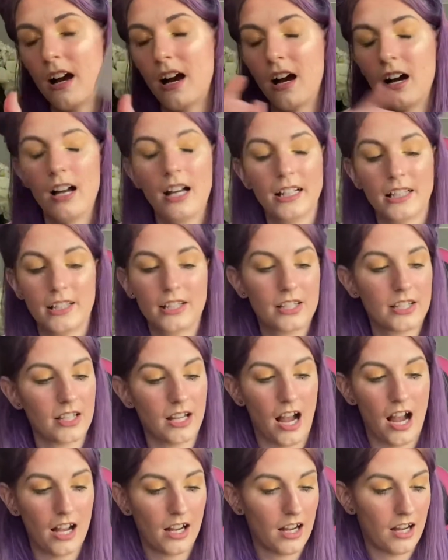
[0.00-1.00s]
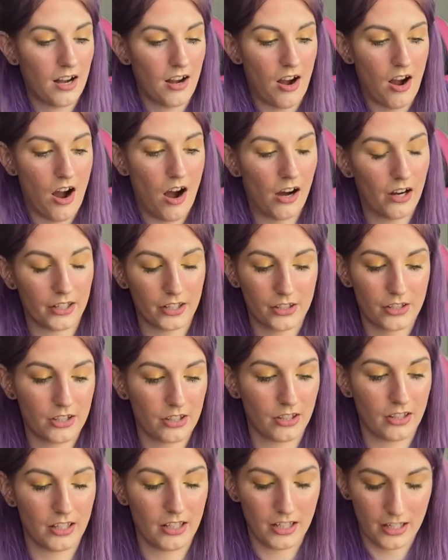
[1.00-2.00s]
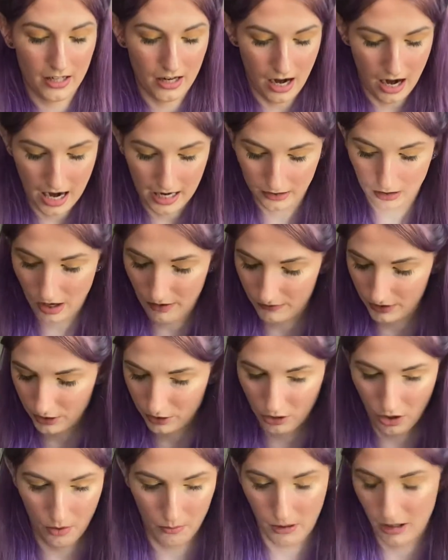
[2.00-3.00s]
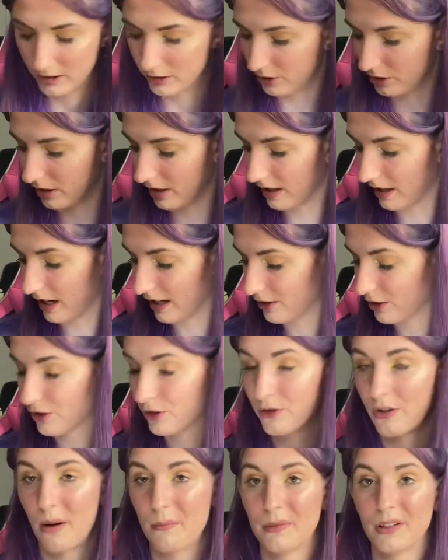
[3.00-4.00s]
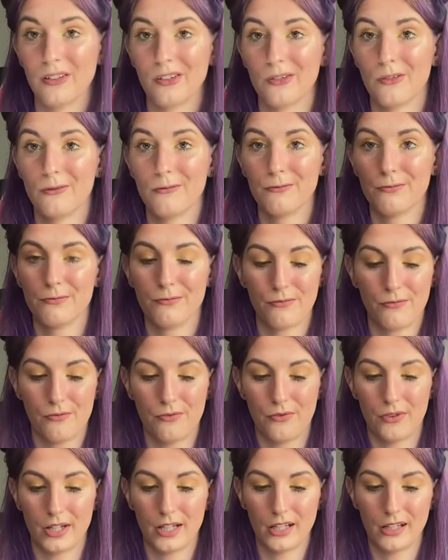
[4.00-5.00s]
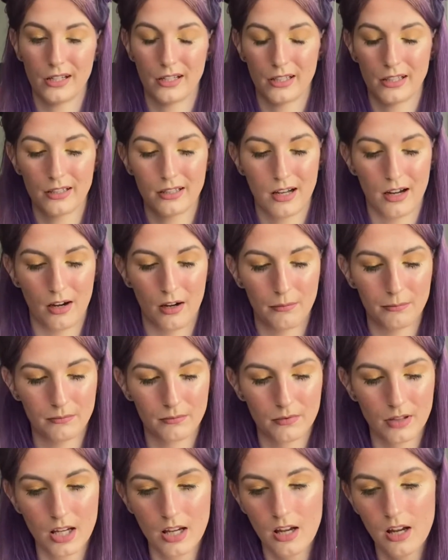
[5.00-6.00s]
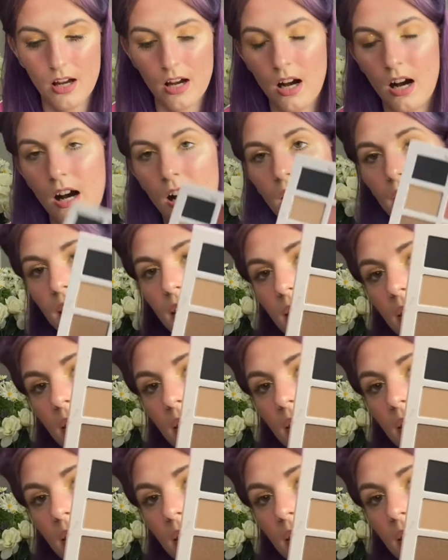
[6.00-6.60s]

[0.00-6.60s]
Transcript: It's honestly, I love it so much. And I just dropped a little thingy in it.